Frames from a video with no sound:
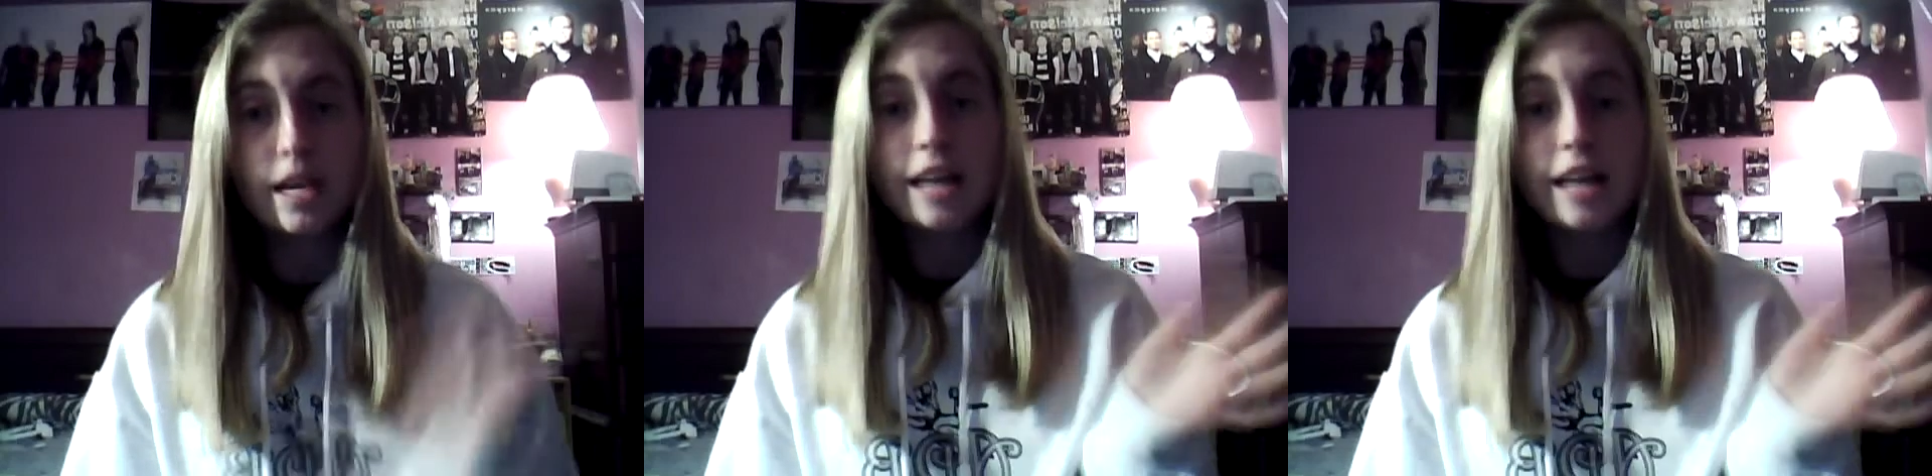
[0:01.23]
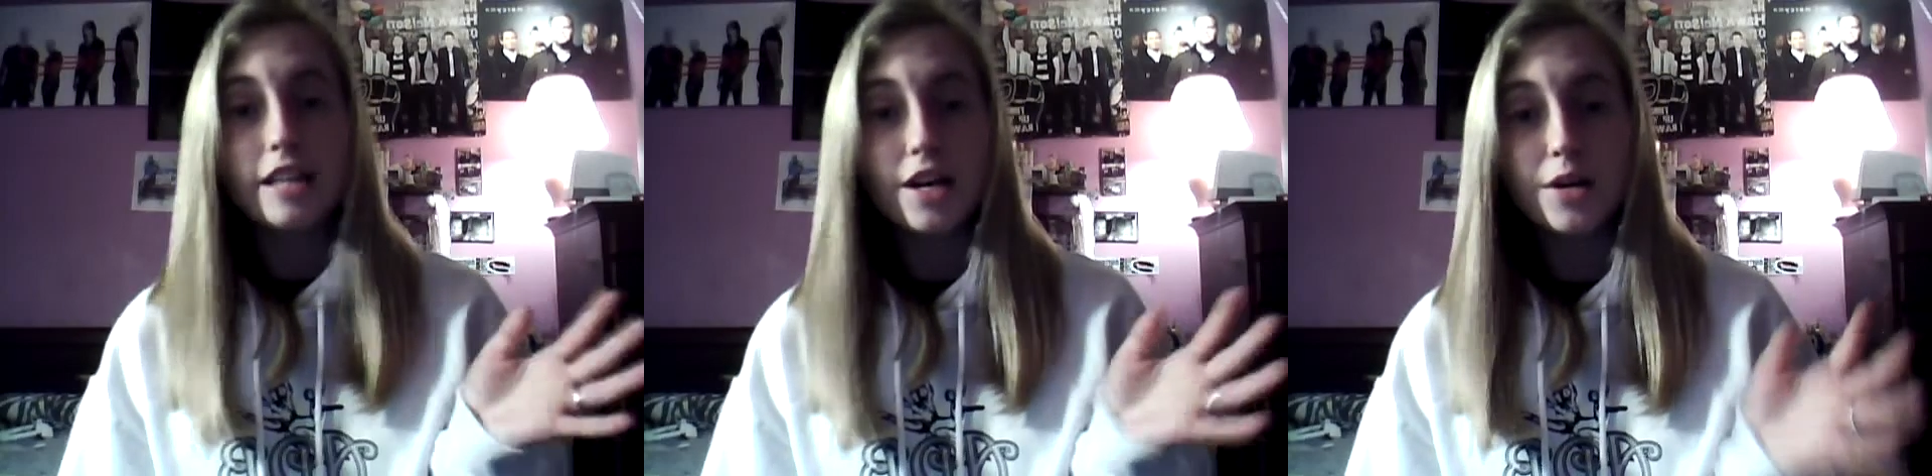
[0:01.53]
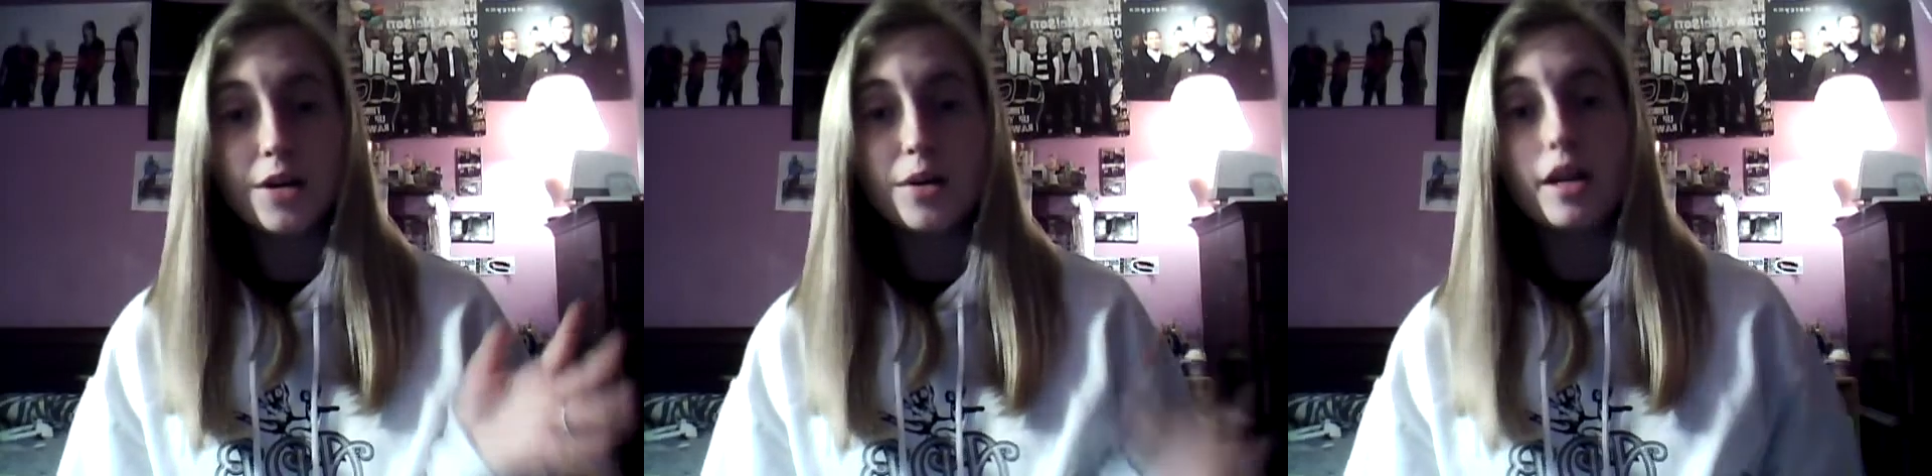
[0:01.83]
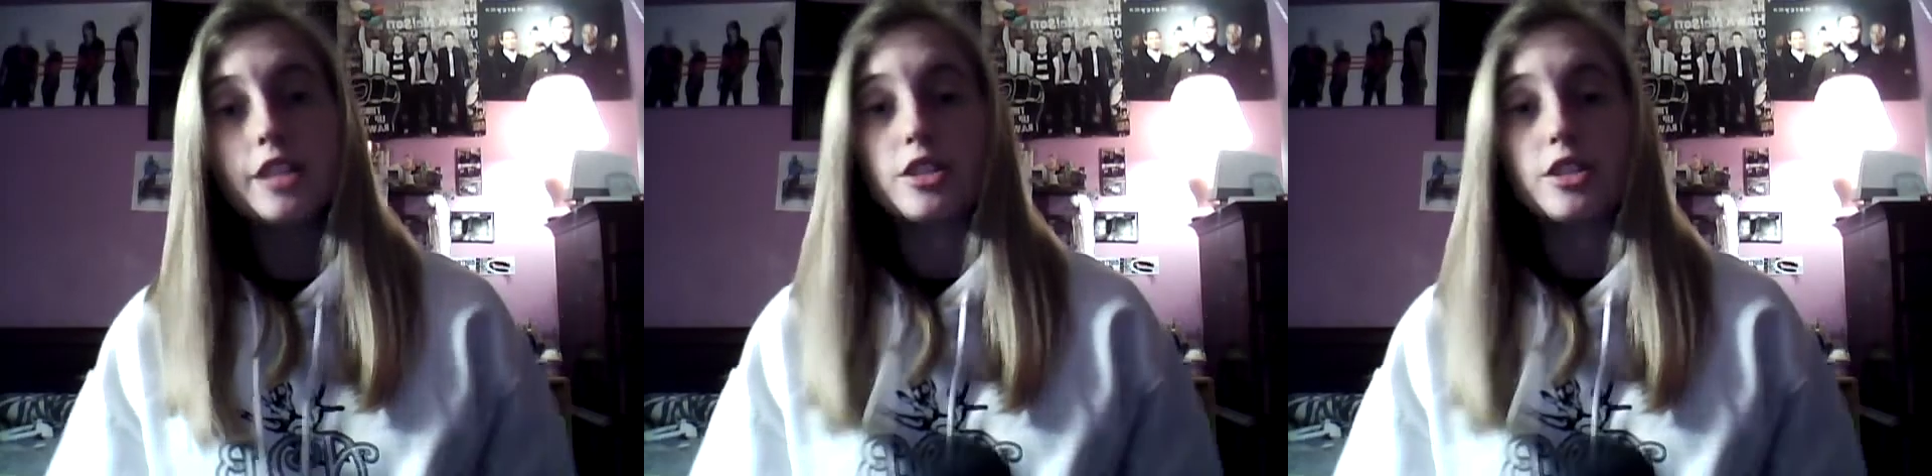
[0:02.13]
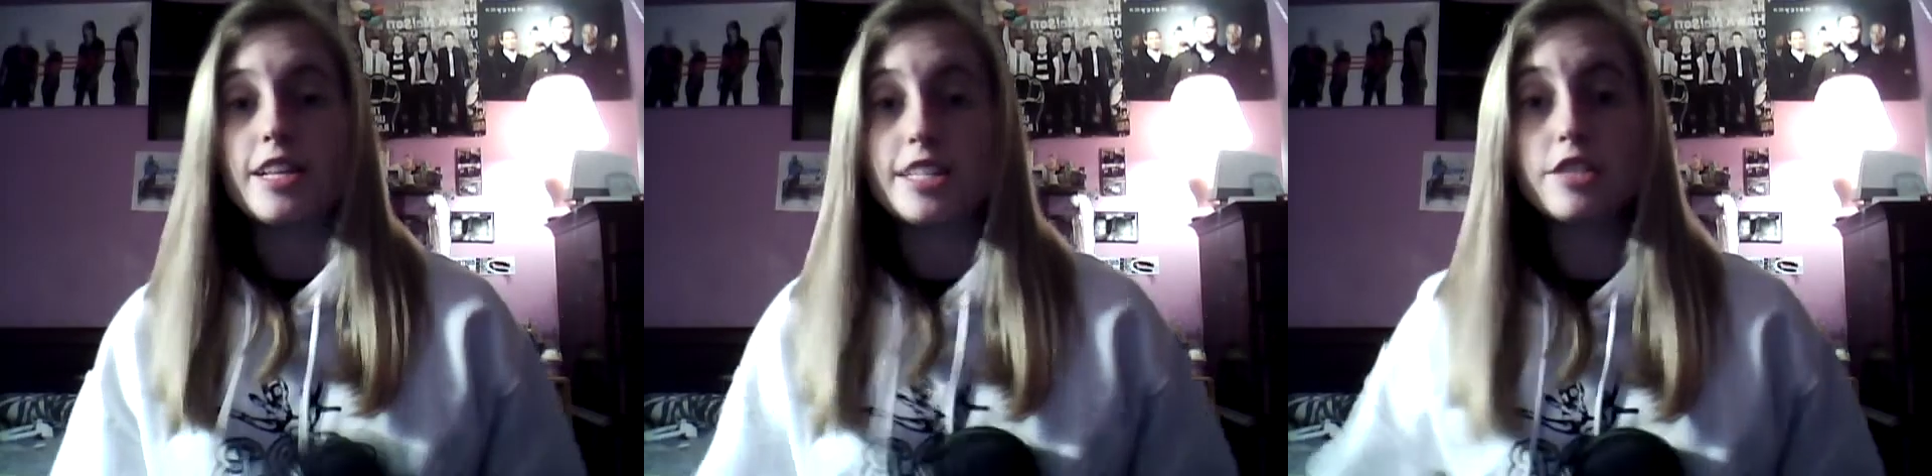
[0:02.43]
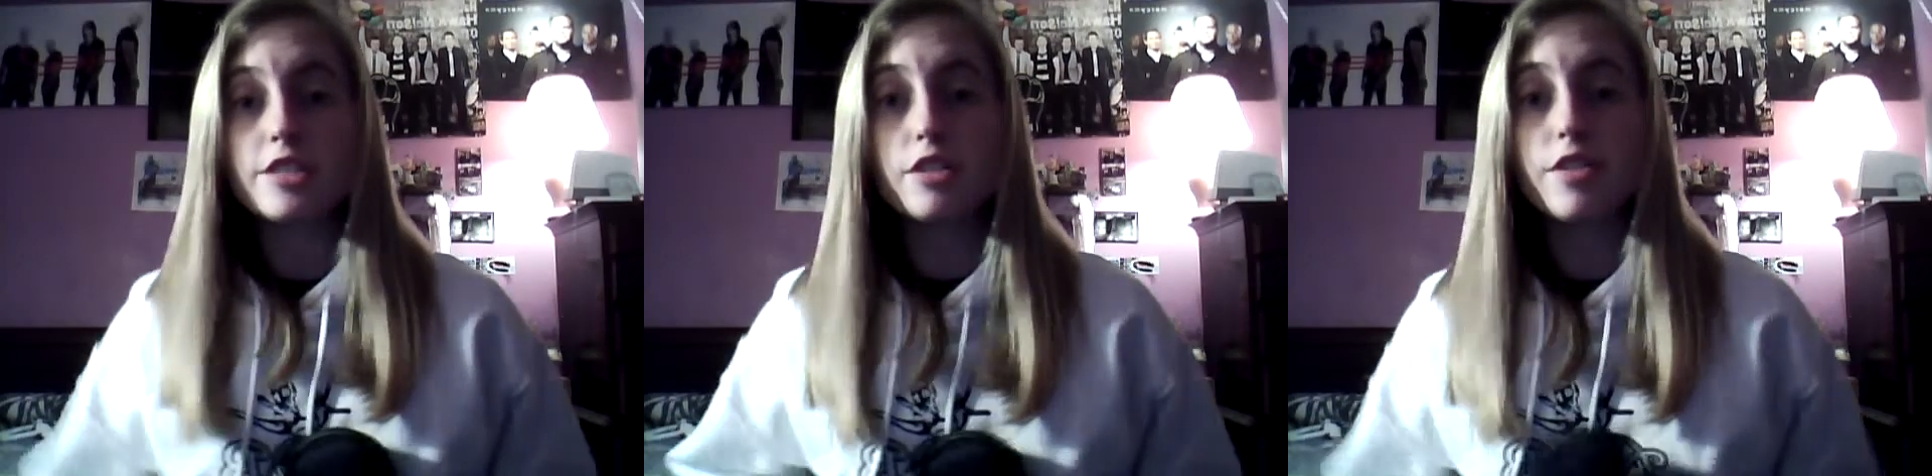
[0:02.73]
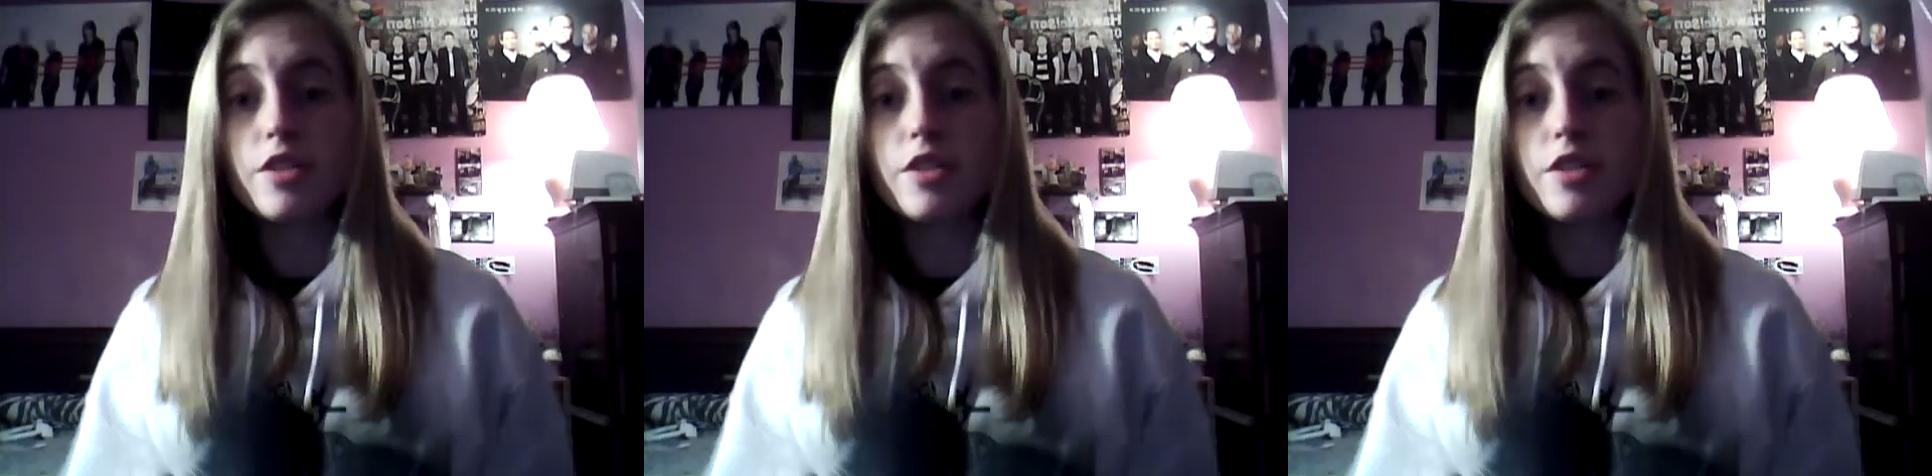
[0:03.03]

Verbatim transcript: Hello. So this is a review